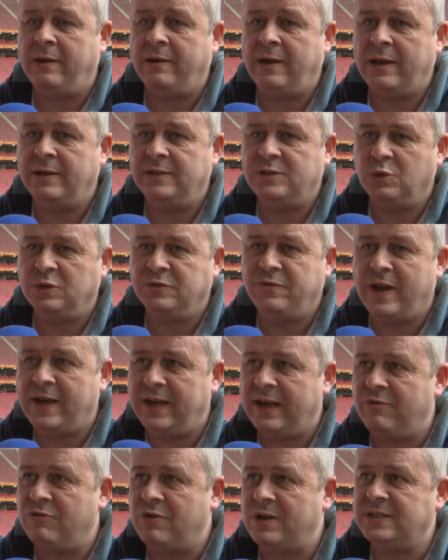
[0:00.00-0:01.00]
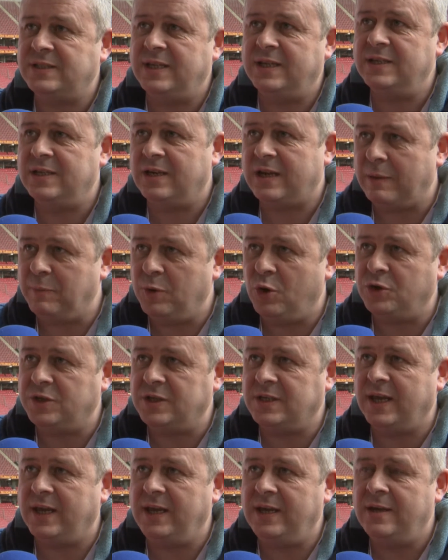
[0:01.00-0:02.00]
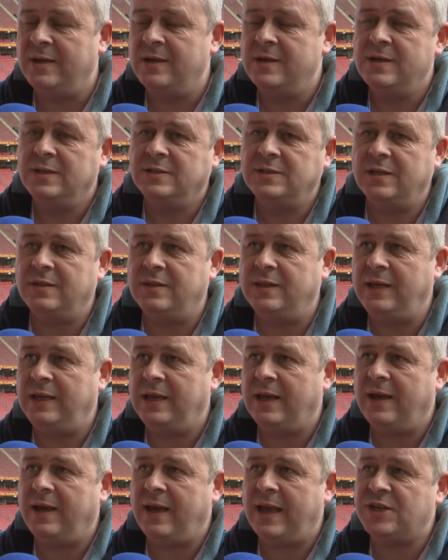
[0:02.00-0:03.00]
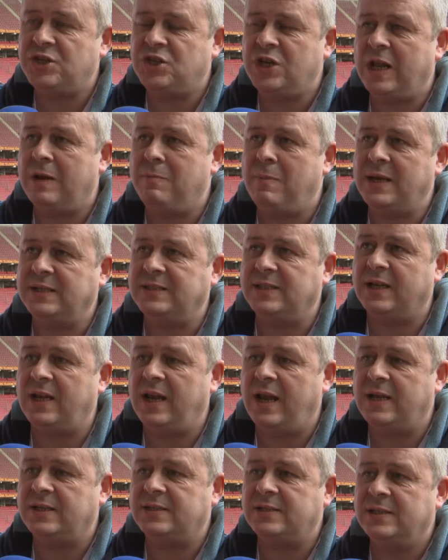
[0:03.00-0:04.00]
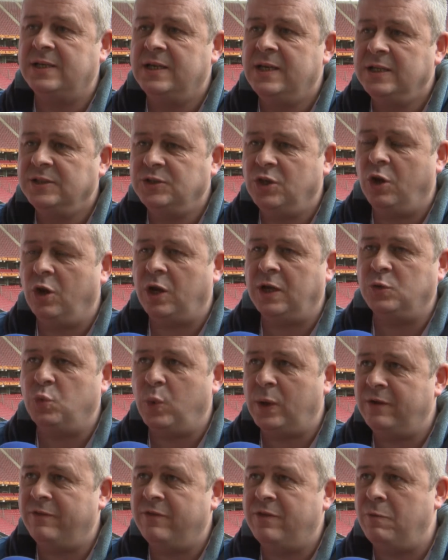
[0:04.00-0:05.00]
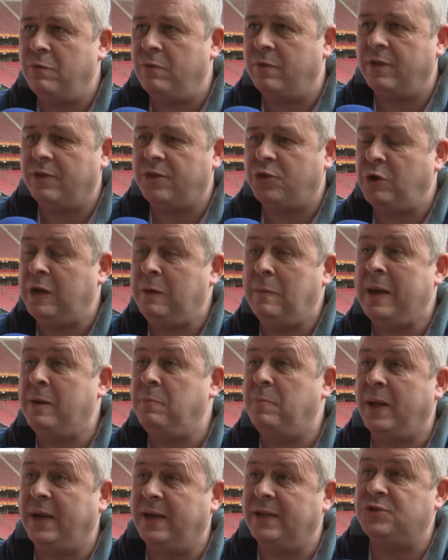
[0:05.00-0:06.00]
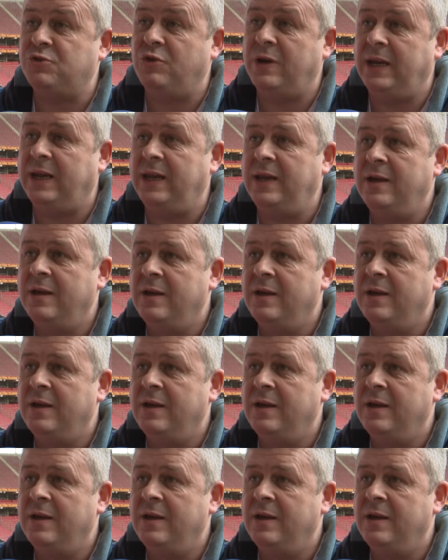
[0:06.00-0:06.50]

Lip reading: And so it's very interesting to come here today to the SGL Masterclass to look at one of the three main pillars really.